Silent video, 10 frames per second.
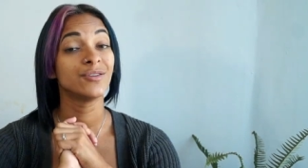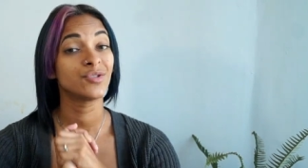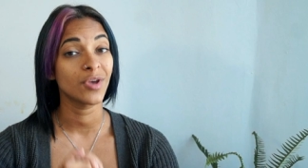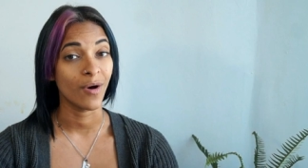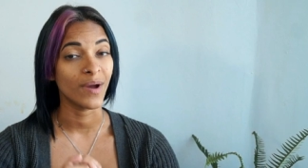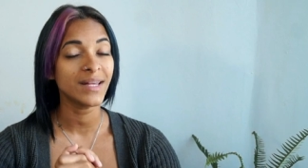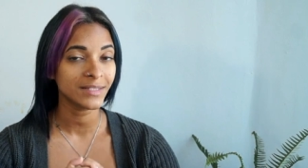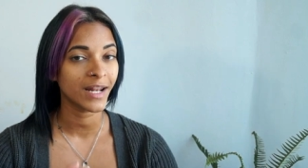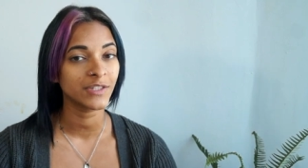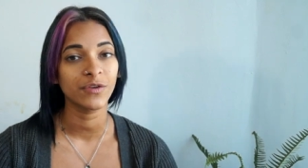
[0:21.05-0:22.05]
So, in
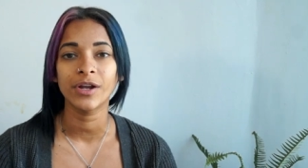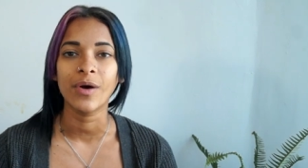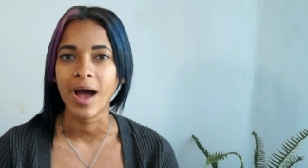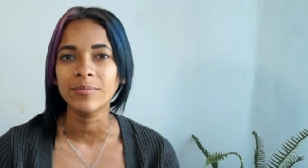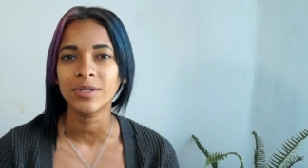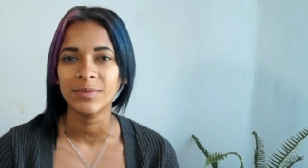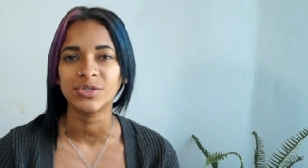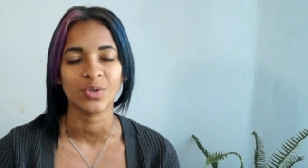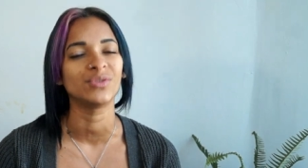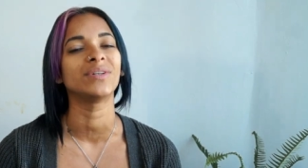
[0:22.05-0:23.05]
today's video, I'm going to
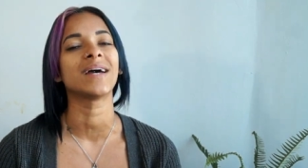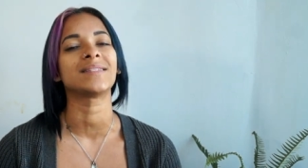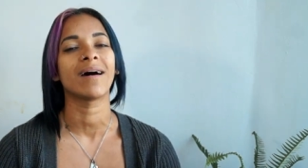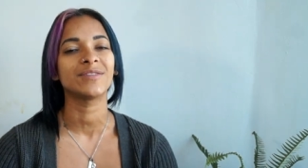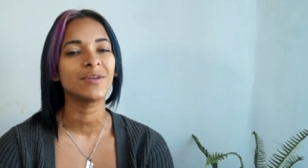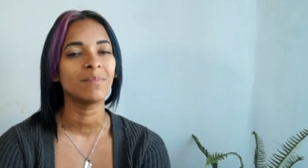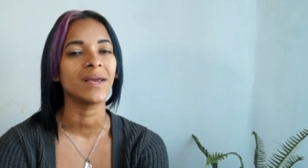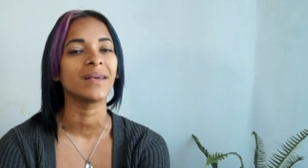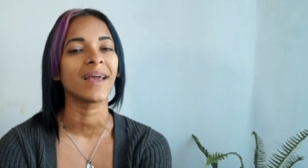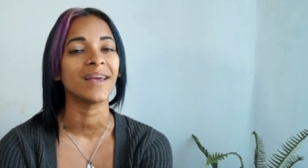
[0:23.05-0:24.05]
be showing you guys how to
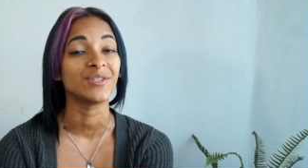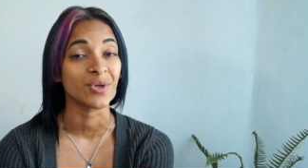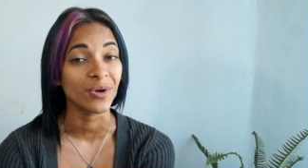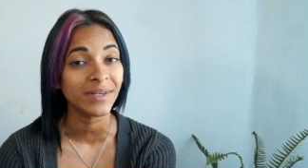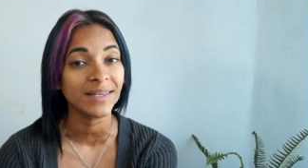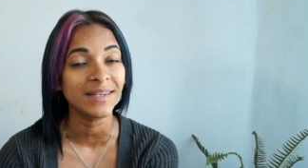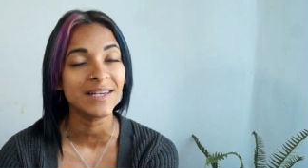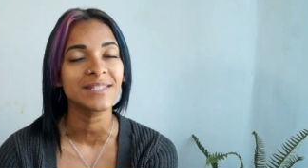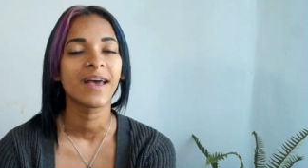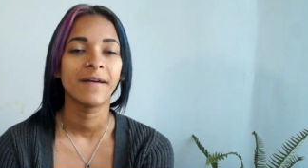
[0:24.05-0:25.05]
make a
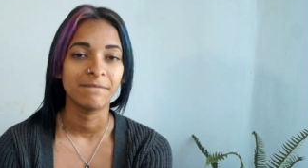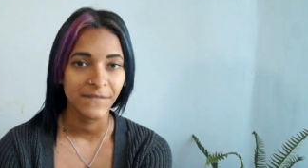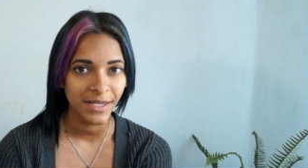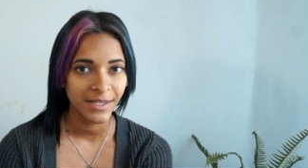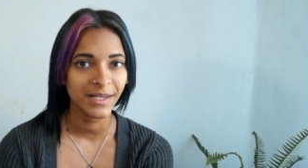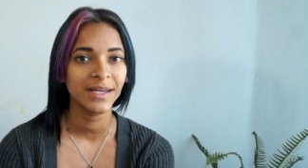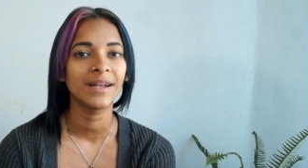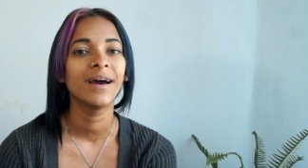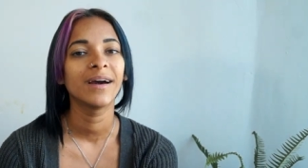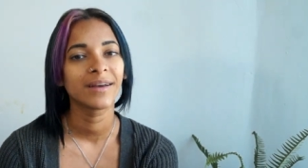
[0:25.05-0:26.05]
turkeyless
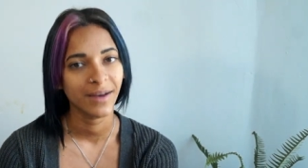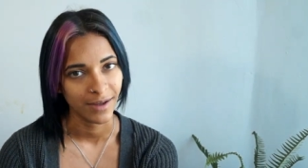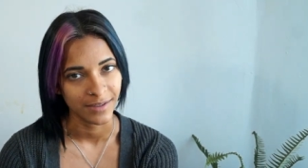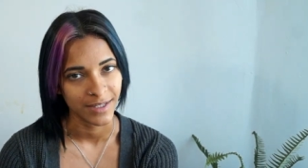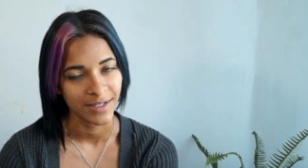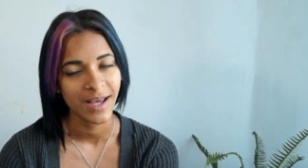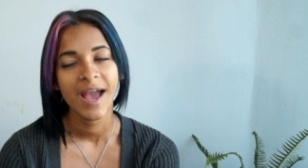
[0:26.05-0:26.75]
vegan cutlet.